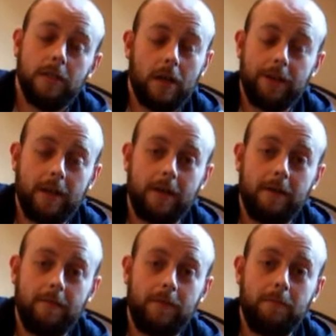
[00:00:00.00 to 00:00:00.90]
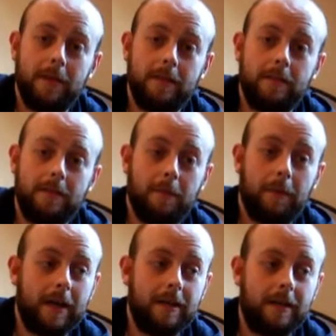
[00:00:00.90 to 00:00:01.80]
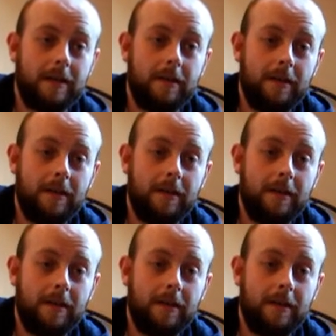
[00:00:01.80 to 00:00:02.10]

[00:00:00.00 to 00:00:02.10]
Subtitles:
nothing for me to buy there.